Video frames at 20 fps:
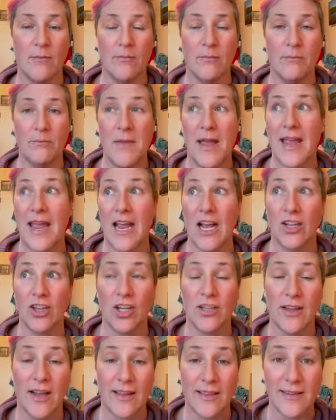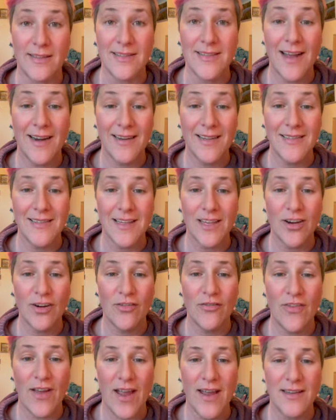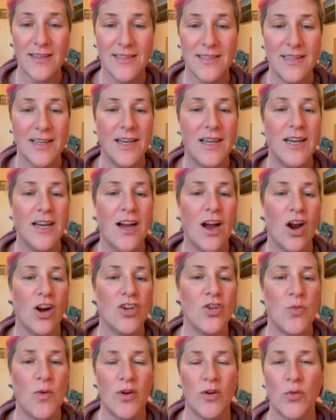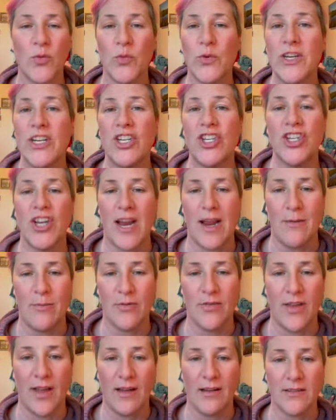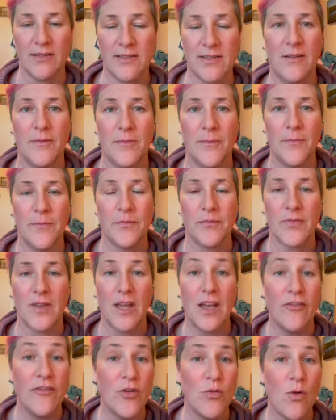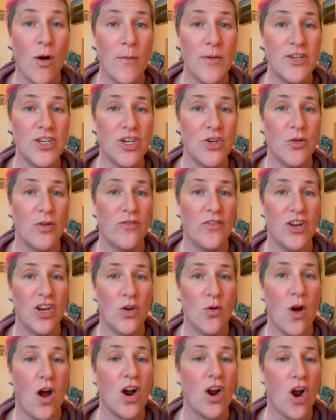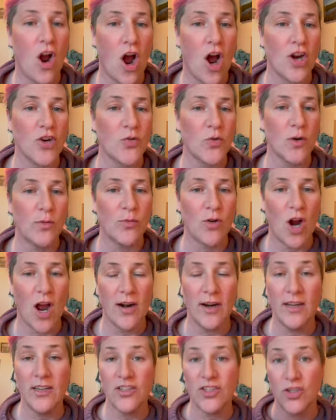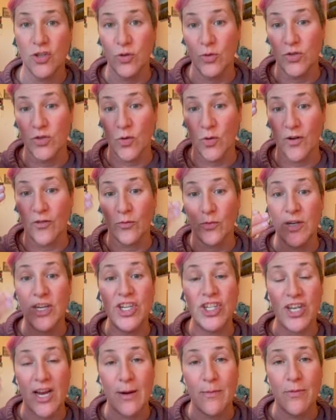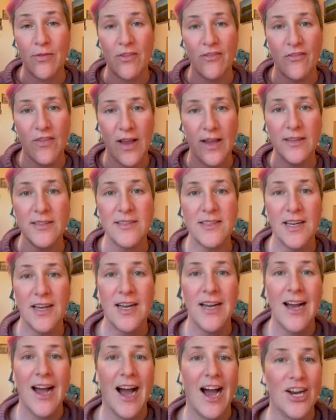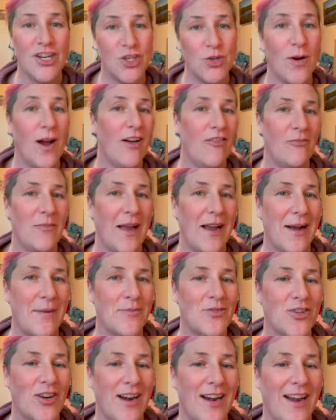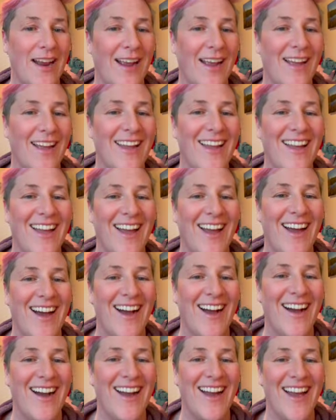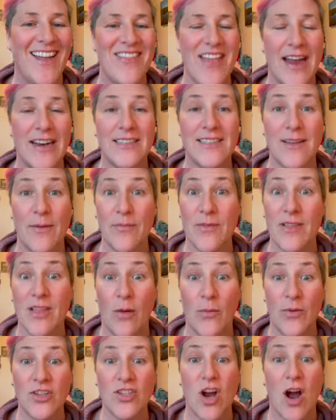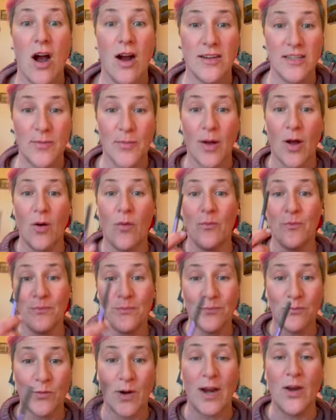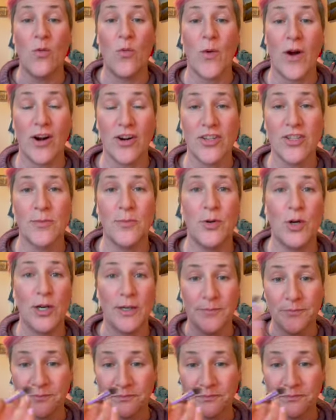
making it look like the sun has hit your face? Or do you want to reshape things? If you want me to do a video on contour products to sort of reshape the face, I do have makeup training, and that is something that we talked about, right? Where to put